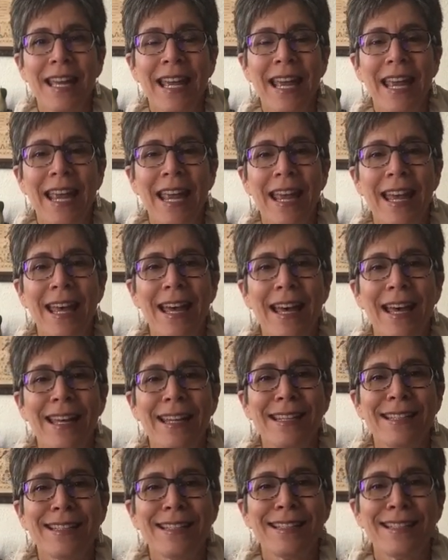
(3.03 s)

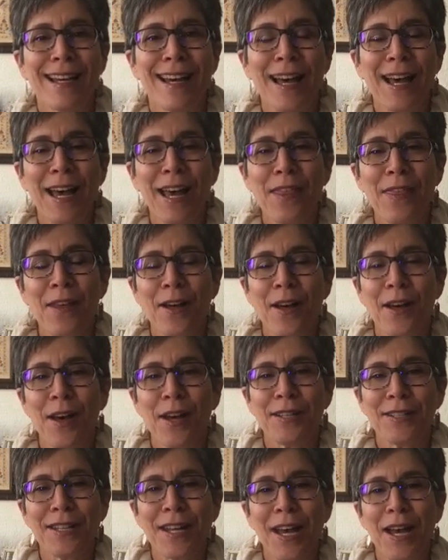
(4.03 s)
and I
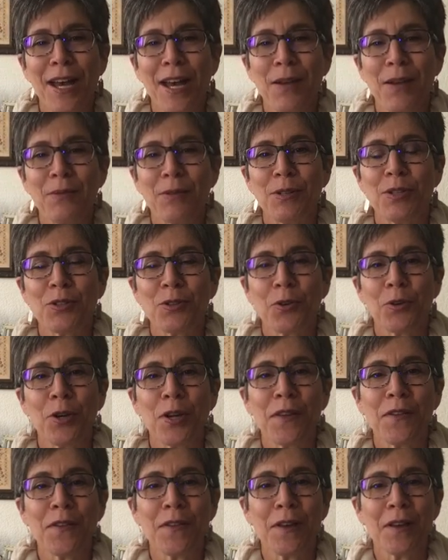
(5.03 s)
thought I would
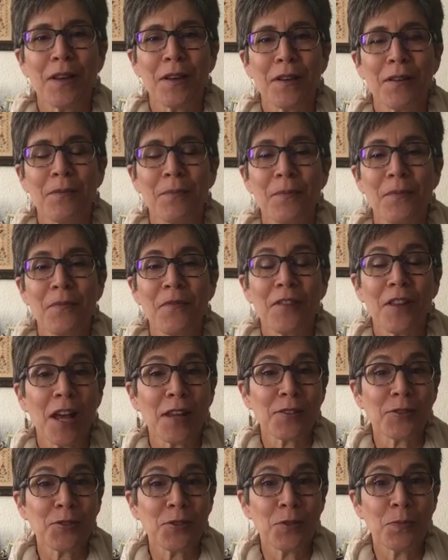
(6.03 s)
join the
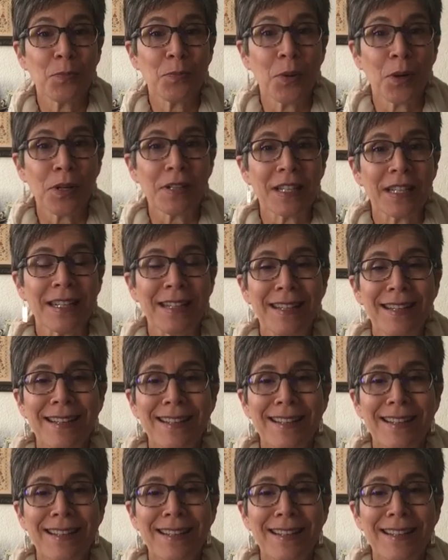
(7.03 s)
Flosstube party.